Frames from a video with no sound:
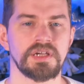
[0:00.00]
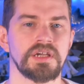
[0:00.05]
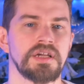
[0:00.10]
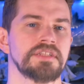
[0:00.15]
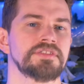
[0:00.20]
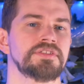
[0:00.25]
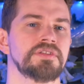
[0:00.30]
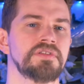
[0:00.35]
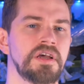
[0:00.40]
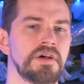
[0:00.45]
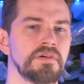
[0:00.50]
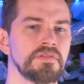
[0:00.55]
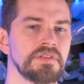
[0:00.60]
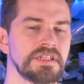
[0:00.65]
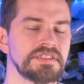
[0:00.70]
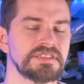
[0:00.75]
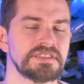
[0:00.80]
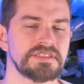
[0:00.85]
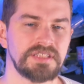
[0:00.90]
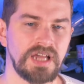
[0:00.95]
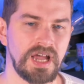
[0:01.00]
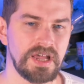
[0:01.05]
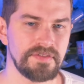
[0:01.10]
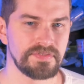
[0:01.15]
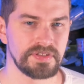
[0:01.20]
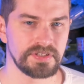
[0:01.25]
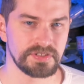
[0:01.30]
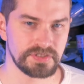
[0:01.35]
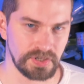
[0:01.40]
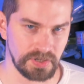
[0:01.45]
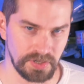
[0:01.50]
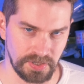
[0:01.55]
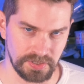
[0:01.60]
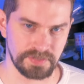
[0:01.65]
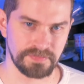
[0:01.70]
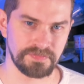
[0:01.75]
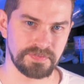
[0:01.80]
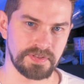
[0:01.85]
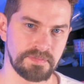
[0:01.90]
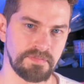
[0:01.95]
And so now let's dive into
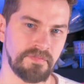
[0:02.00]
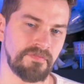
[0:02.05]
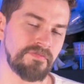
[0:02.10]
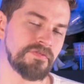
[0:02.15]
all of them.